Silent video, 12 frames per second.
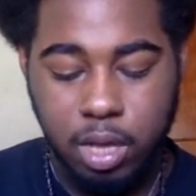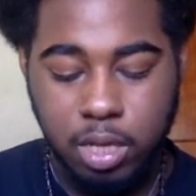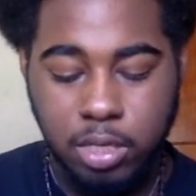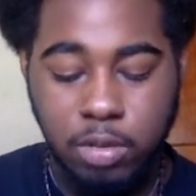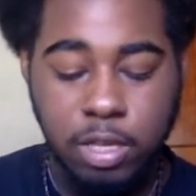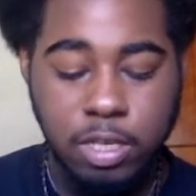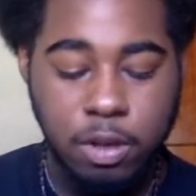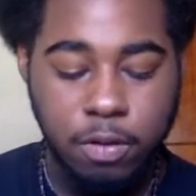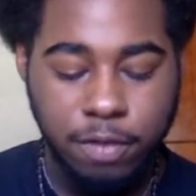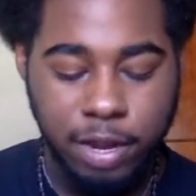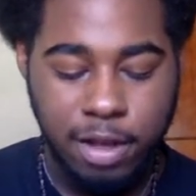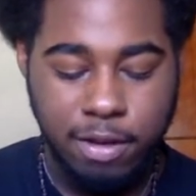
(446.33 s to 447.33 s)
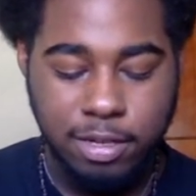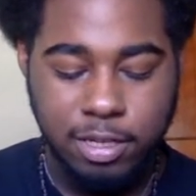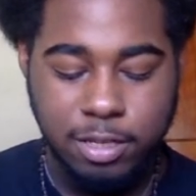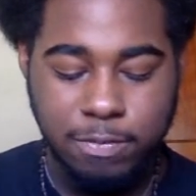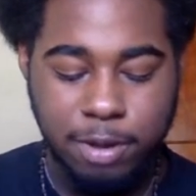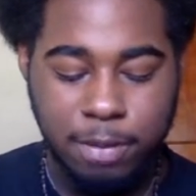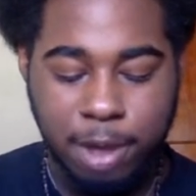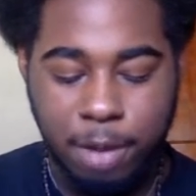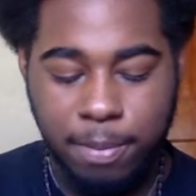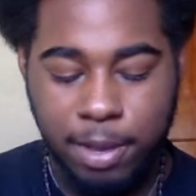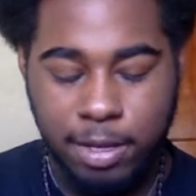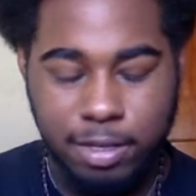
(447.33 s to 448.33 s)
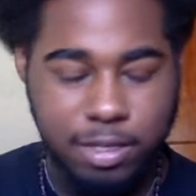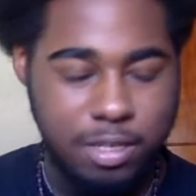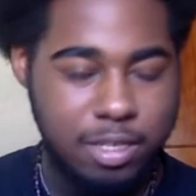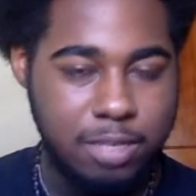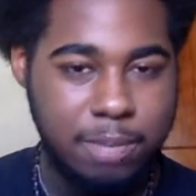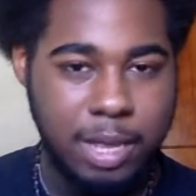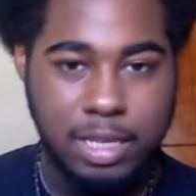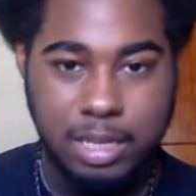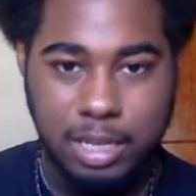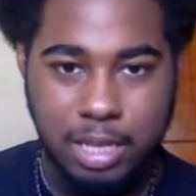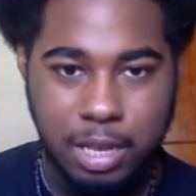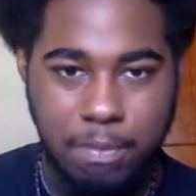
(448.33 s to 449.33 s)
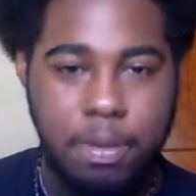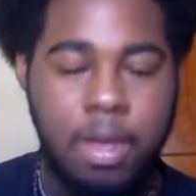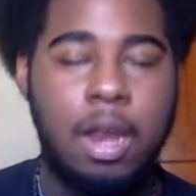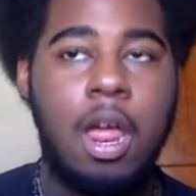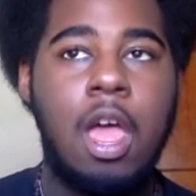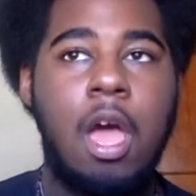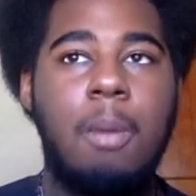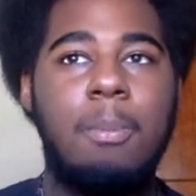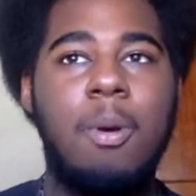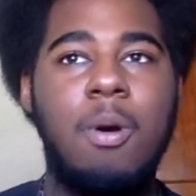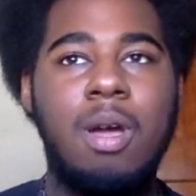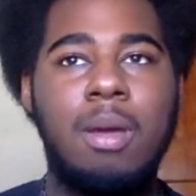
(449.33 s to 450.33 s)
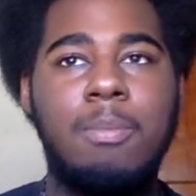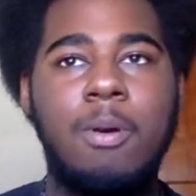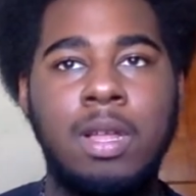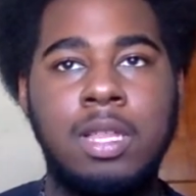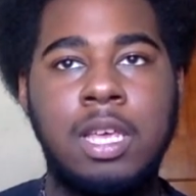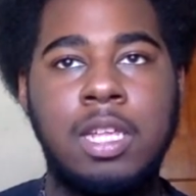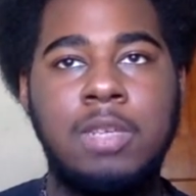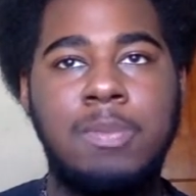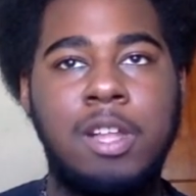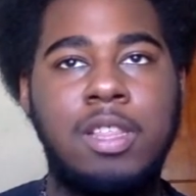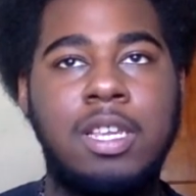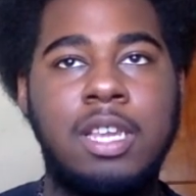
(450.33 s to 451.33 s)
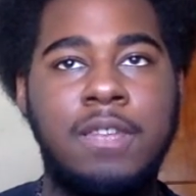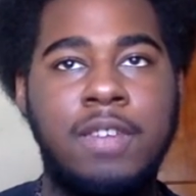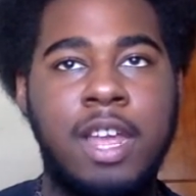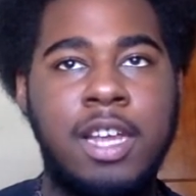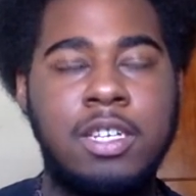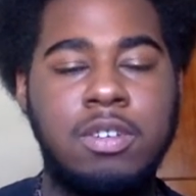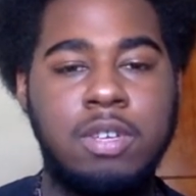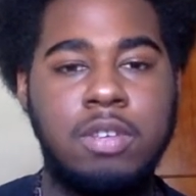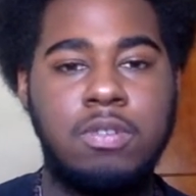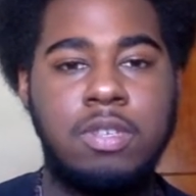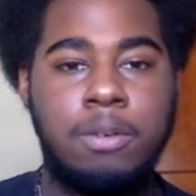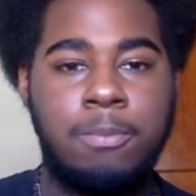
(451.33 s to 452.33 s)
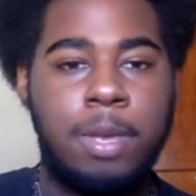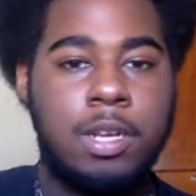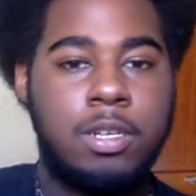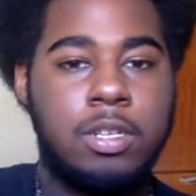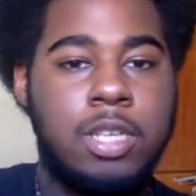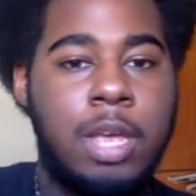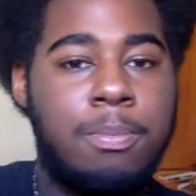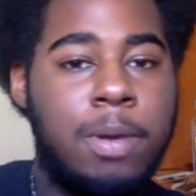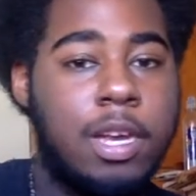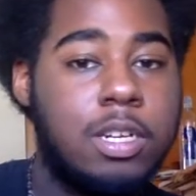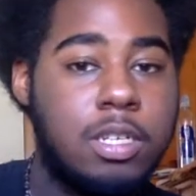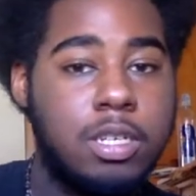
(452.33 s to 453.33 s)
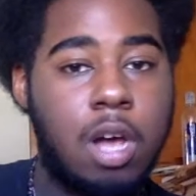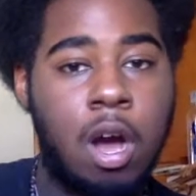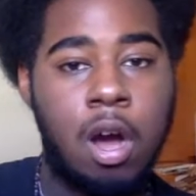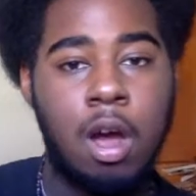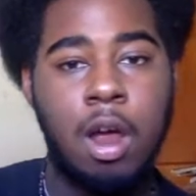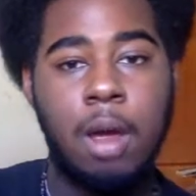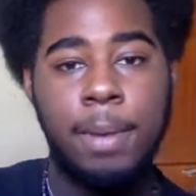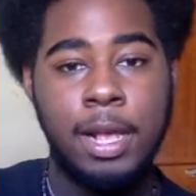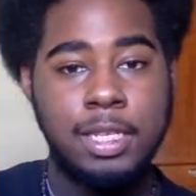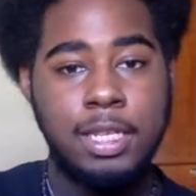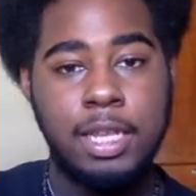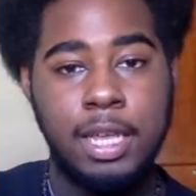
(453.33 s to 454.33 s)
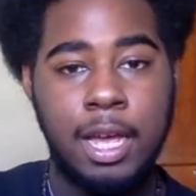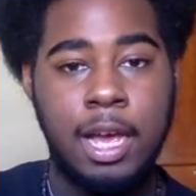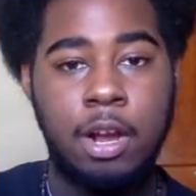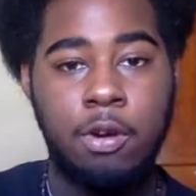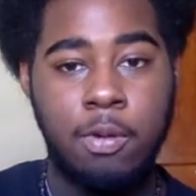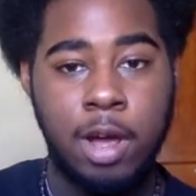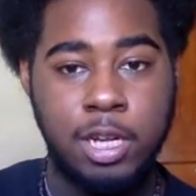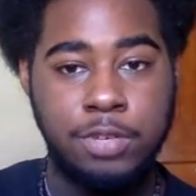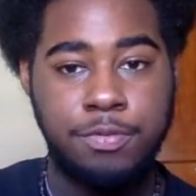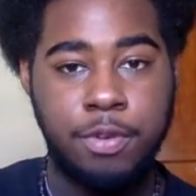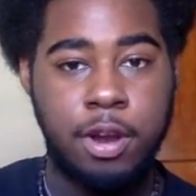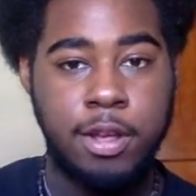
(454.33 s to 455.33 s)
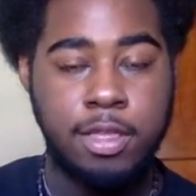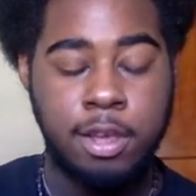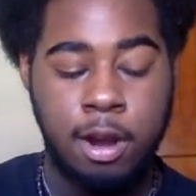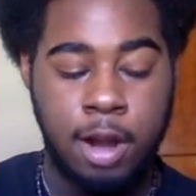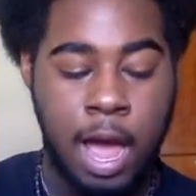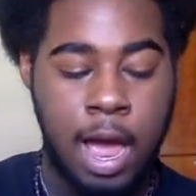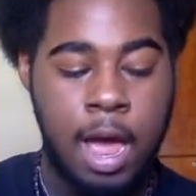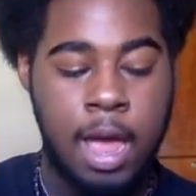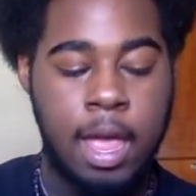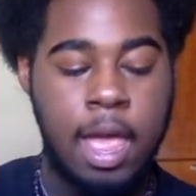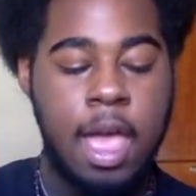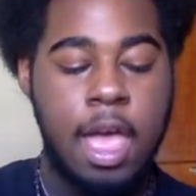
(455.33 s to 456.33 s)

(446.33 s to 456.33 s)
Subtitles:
So this whole video has just been about pictures, basically, but more importantly, it's about the divinational use of pictures. And pictures are basically a crutch for your third eye.